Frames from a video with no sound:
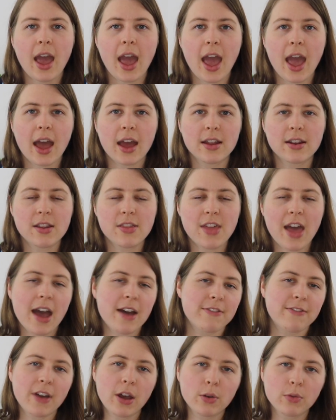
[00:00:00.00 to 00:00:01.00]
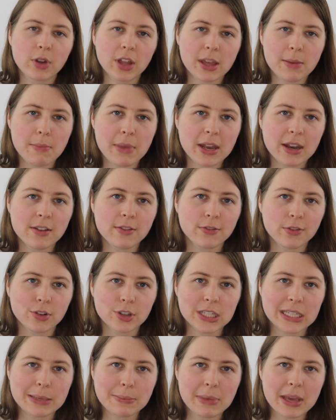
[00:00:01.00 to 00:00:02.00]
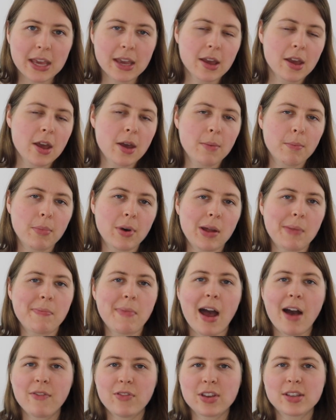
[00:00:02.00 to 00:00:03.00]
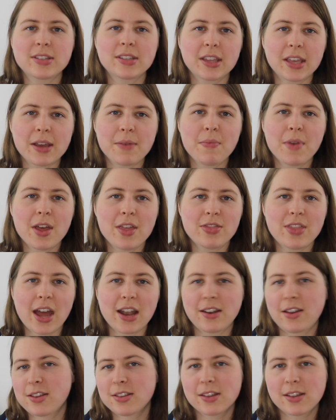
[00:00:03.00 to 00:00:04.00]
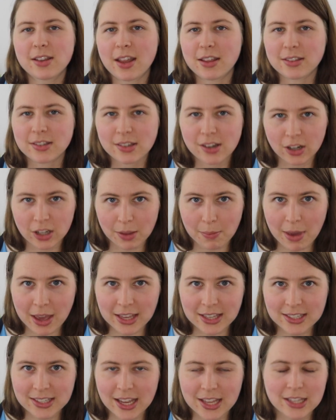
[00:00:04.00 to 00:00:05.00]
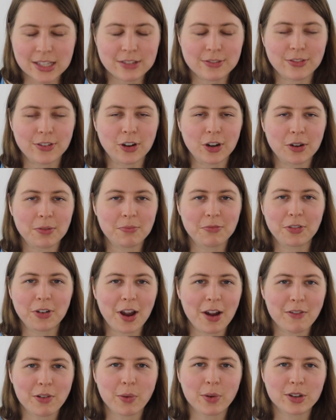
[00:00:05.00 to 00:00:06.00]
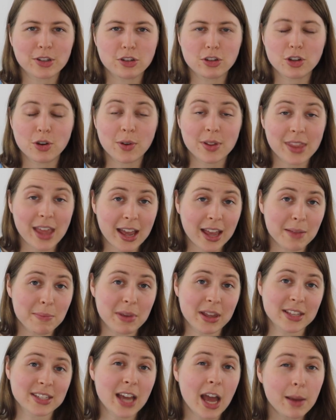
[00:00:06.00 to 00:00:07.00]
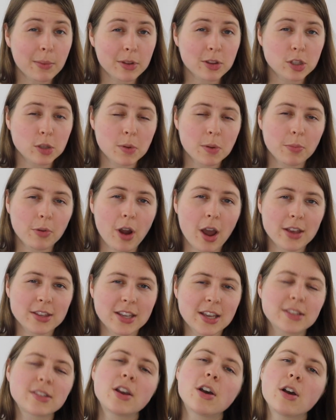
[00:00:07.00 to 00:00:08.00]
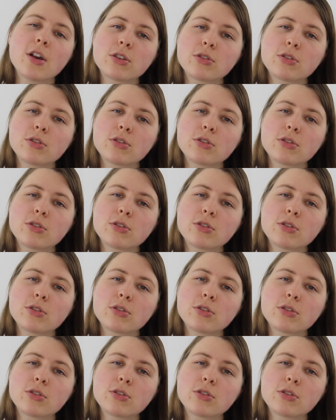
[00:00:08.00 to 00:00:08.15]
and that felt really meaningful to me, but obviously that doesn't necessarily make sense for, for everyone to do, and that can be a time-consuming process.